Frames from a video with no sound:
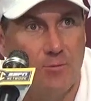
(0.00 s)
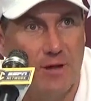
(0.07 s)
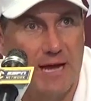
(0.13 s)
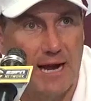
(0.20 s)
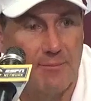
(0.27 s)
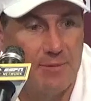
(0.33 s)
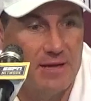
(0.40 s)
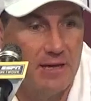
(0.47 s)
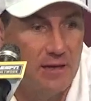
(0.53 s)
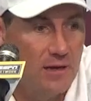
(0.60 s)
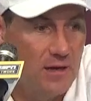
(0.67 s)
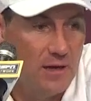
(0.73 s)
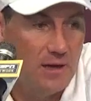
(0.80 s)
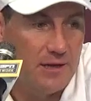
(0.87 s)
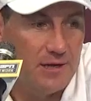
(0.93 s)
We got to be,
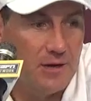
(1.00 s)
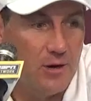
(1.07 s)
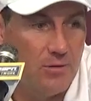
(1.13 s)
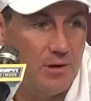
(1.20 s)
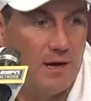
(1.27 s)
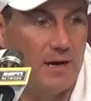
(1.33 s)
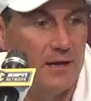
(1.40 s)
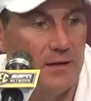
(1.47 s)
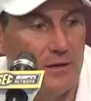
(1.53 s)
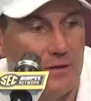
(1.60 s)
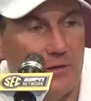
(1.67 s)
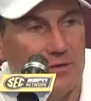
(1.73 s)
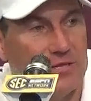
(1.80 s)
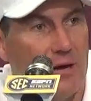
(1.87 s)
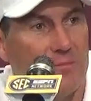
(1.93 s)

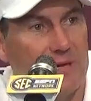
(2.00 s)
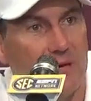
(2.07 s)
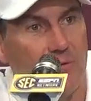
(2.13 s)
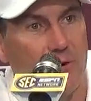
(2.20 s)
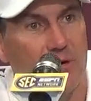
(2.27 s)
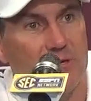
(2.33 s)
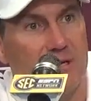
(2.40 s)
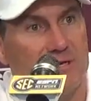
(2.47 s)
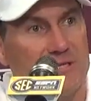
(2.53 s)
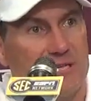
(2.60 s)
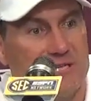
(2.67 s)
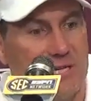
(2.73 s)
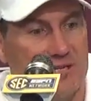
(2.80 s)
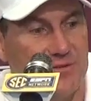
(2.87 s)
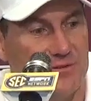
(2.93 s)
you tell me where a
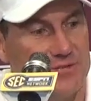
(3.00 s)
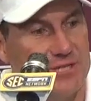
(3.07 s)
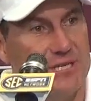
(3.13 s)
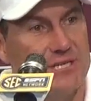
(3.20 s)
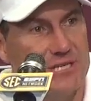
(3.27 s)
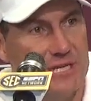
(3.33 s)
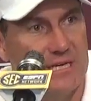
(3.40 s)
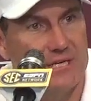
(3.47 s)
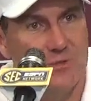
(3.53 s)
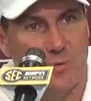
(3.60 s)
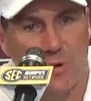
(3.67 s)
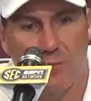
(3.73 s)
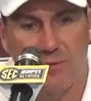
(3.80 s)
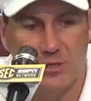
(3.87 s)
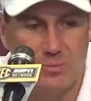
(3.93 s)
successful season is.
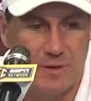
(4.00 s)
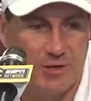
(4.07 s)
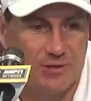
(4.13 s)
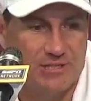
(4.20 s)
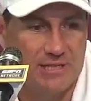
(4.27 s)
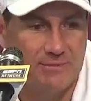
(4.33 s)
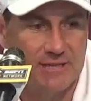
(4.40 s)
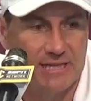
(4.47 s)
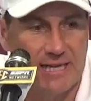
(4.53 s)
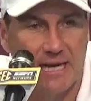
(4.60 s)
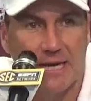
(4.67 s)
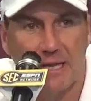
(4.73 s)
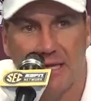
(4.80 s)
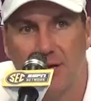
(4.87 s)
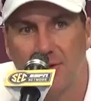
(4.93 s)
We're a much better team at the
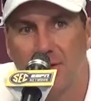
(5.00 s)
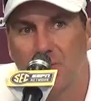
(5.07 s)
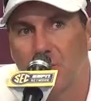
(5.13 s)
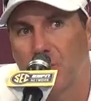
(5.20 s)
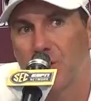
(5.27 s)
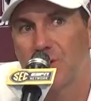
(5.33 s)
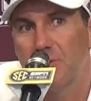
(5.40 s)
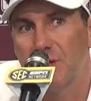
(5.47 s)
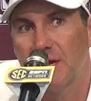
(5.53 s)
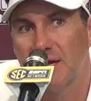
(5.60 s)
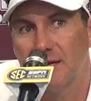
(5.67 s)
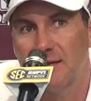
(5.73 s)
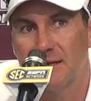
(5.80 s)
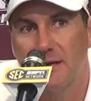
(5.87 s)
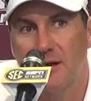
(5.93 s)
end of the year than we were at the
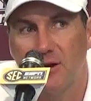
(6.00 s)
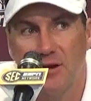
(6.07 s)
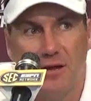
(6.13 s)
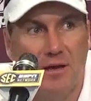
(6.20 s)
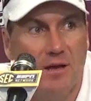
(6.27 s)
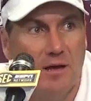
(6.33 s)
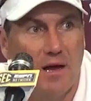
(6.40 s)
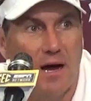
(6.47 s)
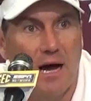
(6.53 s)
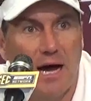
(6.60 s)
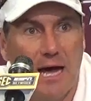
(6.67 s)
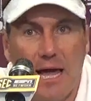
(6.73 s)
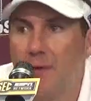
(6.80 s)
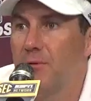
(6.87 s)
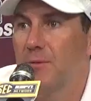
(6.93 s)
beginning of the year.
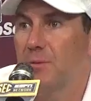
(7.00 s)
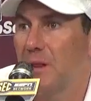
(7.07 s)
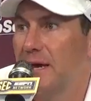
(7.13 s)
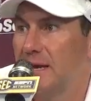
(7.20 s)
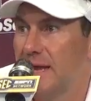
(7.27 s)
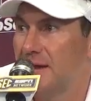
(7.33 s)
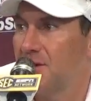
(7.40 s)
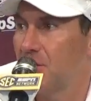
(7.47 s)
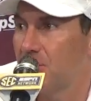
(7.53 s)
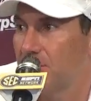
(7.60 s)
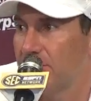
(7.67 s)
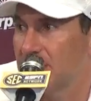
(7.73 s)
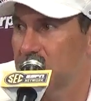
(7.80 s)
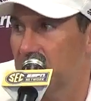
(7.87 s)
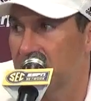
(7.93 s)
And we played, had no
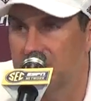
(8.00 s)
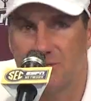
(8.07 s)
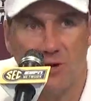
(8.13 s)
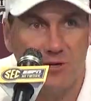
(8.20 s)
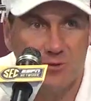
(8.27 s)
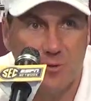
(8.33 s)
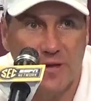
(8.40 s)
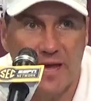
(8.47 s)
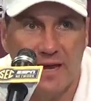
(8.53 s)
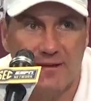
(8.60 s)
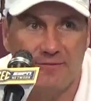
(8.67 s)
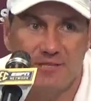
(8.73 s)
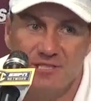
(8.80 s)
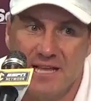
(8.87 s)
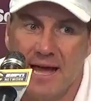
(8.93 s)
regrets, played as hard as we can
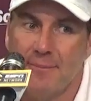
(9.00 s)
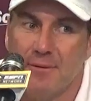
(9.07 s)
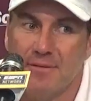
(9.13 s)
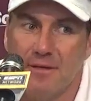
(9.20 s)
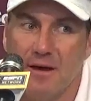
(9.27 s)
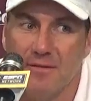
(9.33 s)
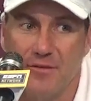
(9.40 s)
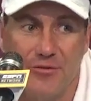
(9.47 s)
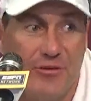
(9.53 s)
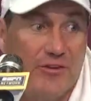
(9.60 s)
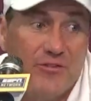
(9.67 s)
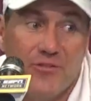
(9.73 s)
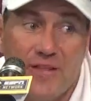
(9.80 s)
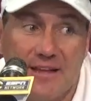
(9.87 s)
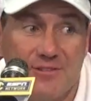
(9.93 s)
every snap on the
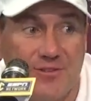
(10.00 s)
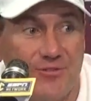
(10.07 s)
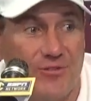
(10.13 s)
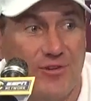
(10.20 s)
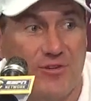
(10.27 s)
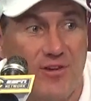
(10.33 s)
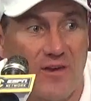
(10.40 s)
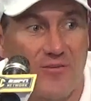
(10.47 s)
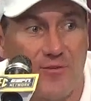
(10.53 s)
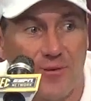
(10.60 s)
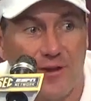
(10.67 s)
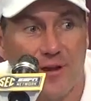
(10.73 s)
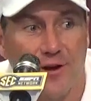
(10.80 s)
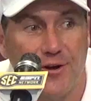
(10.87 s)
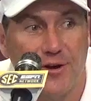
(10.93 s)
season. That's a successful
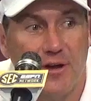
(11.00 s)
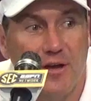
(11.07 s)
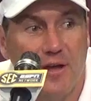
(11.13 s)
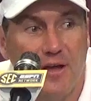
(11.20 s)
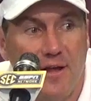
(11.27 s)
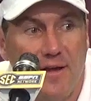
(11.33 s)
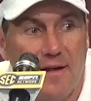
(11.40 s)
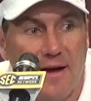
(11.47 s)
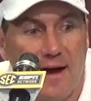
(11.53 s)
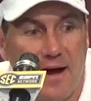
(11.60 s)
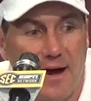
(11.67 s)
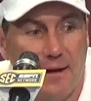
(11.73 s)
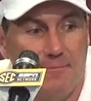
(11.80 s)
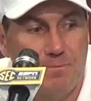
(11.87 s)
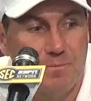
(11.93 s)
year.
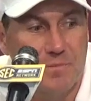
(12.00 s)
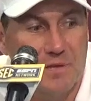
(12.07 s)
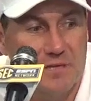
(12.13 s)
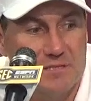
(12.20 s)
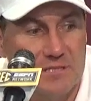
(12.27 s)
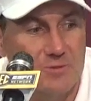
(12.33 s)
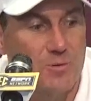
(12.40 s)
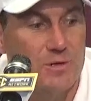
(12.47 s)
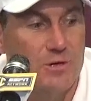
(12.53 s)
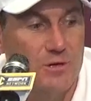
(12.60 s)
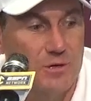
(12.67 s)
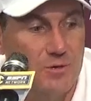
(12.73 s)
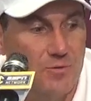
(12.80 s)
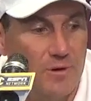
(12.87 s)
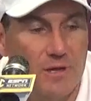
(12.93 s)
That's what
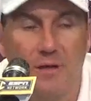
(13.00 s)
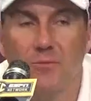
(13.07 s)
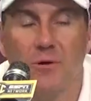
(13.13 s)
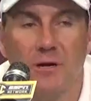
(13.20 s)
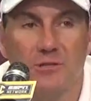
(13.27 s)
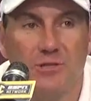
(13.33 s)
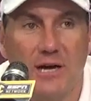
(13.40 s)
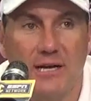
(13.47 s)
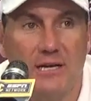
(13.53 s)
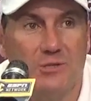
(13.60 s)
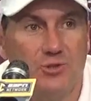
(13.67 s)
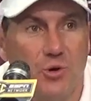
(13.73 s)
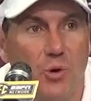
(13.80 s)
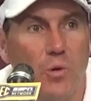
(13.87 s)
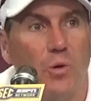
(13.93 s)
you really want to try to
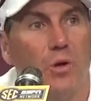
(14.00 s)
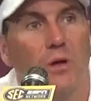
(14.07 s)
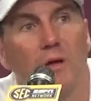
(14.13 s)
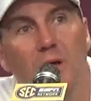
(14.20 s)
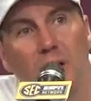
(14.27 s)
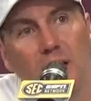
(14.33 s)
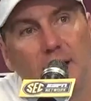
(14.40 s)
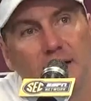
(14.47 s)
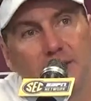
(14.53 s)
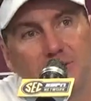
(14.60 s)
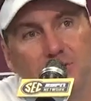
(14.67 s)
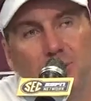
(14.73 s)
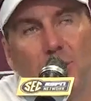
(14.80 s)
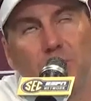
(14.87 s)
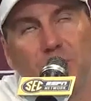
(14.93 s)
control
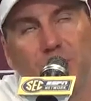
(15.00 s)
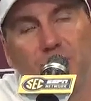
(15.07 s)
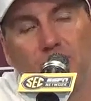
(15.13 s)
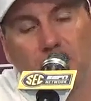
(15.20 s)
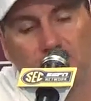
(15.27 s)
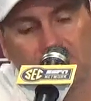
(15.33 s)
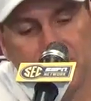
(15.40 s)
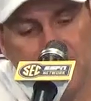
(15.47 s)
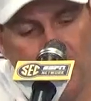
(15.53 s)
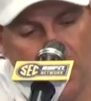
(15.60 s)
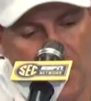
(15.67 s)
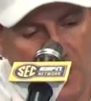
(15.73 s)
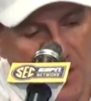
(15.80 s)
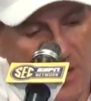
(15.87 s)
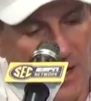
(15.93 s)
is your own performance. So,
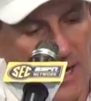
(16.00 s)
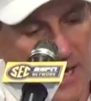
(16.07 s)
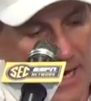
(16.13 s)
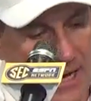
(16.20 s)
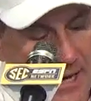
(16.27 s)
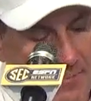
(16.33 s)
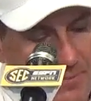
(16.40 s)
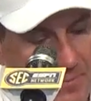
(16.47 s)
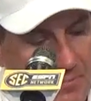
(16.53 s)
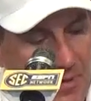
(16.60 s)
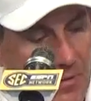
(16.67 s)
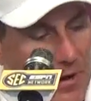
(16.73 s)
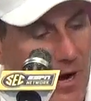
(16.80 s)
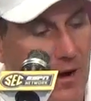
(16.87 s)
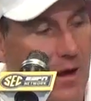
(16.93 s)

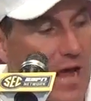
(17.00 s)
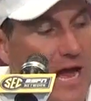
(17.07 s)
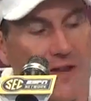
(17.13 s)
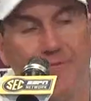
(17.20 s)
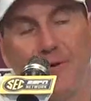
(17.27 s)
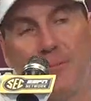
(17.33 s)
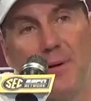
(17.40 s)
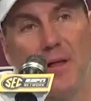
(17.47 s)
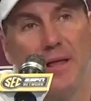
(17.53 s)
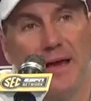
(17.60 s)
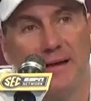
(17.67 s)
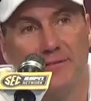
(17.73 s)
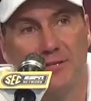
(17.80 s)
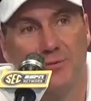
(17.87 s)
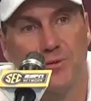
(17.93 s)
but we are a lot of football
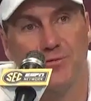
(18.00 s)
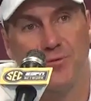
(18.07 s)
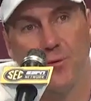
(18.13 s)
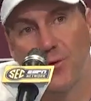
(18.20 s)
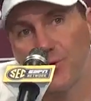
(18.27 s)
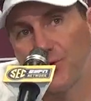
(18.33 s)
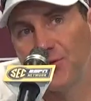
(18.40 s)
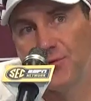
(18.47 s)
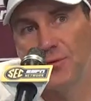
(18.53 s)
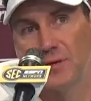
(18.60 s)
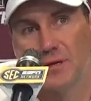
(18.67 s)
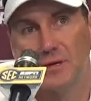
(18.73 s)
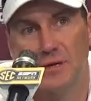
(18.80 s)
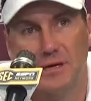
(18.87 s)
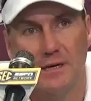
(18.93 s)
ahead of us. We're
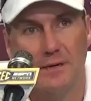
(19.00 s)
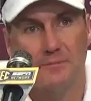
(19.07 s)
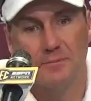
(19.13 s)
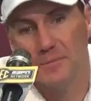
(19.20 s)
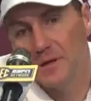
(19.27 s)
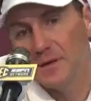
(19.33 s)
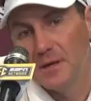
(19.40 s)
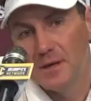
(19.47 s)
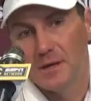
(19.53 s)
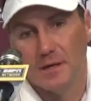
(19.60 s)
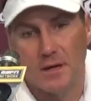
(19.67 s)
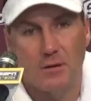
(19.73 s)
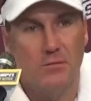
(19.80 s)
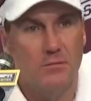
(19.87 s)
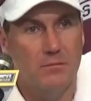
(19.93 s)
4-2 and,
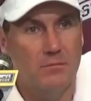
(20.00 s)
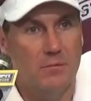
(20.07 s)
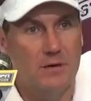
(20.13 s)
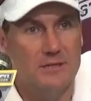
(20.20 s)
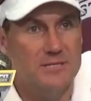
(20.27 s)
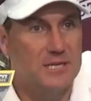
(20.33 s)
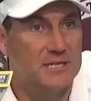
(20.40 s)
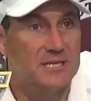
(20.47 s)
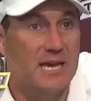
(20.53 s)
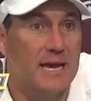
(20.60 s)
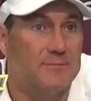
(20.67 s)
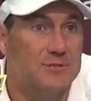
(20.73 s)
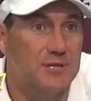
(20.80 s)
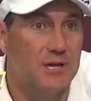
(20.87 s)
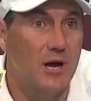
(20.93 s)
six
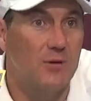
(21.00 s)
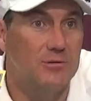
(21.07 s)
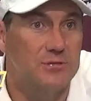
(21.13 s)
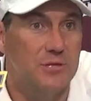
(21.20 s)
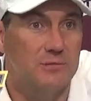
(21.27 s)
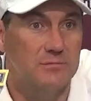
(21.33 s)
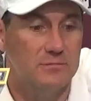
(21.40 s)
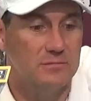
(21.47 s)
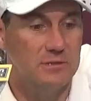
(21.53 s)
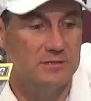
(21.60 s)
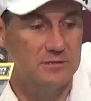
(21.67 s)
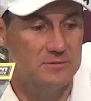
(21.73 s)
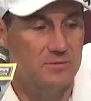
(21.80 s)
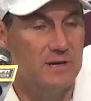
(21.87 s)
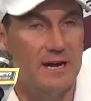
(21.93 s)
games to go. So
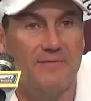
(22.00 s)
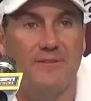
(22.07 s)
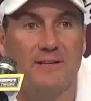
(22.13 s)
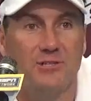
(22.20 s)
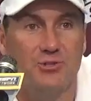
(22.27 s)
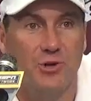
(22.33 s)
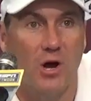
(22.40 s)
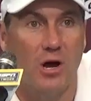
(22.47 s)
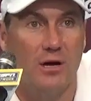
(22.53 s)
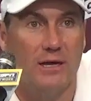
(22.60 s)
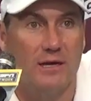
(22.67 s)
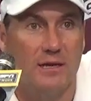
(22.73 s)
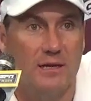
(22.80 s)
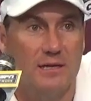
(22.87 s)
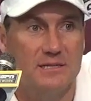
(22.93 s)
we got to finish strong
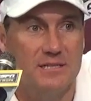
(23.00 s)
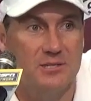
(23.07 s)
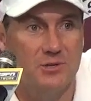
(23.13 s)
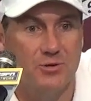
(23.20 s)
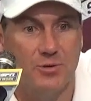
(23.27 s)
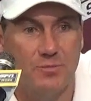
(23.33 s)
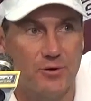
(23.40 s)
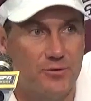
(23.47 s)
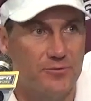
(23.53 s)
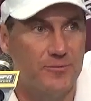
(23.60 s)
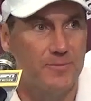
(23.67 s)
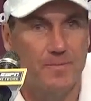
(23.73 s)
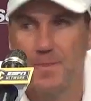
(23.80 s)
and continue to improve.